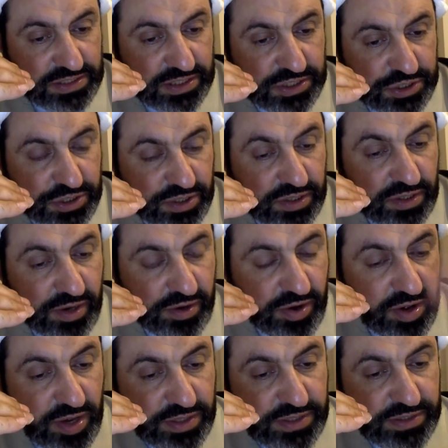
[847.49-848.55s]
section are
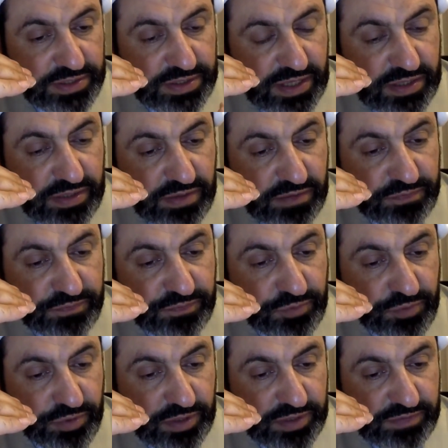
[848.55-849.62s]
higher than the
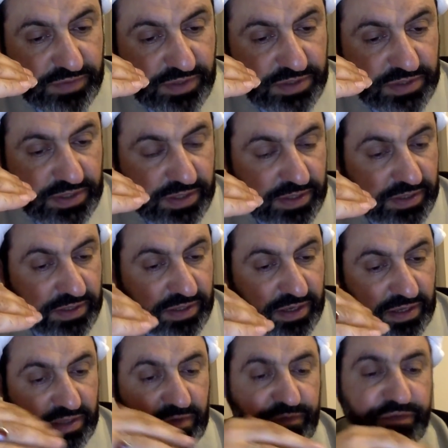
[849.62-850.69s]
four levels
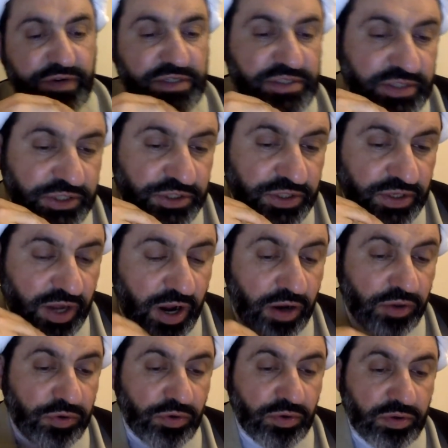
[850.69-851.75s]
in the first section,
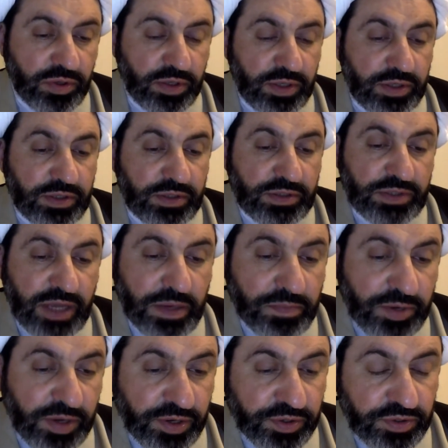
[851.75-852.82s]
although they
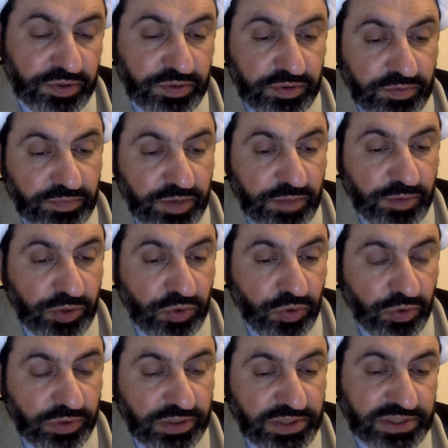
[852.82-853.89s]
may be
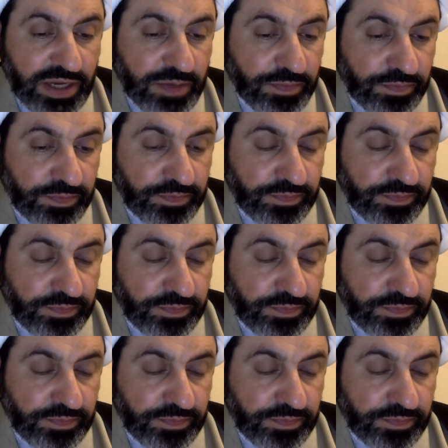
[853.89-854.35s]
called the same.